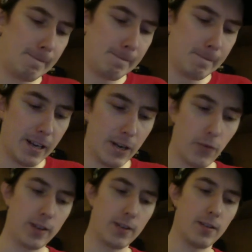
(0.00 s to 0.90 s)
He
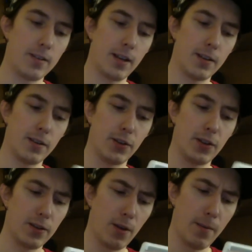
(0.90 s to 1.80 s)
directed Texas
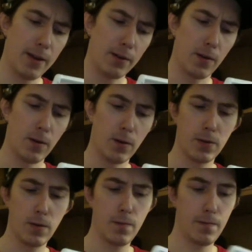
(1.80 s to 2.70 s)
Chainsaw Massacre
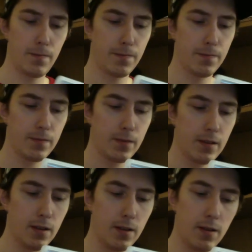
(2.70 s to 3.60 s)
also. Uh,